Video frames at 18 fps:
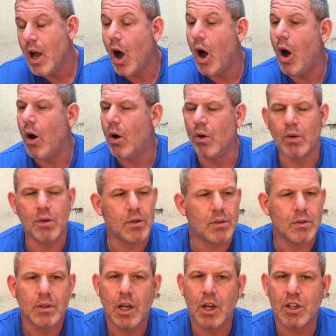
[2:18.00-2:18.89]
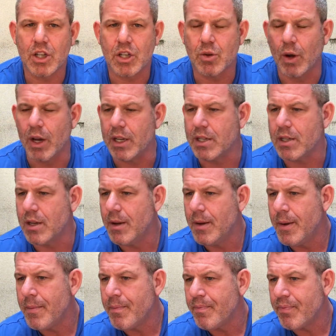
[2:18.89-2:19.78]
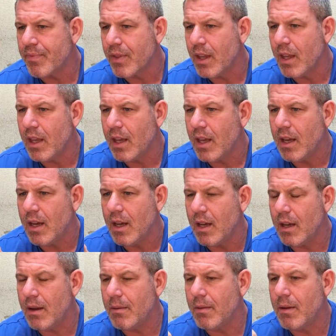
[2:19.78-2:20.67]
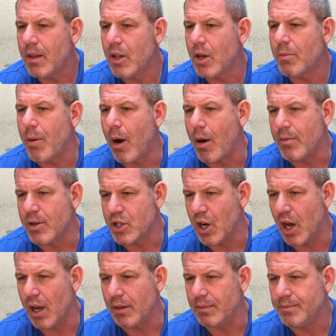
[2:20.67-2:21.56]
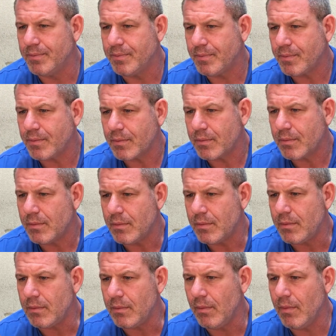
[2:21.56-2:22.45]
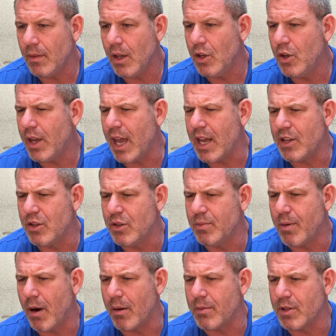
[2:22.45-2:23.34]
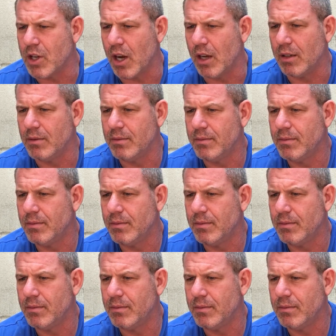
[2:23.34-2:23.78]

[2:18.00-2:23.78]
Oh, here's a twist. A little Parmesan. You can't do Parmesan.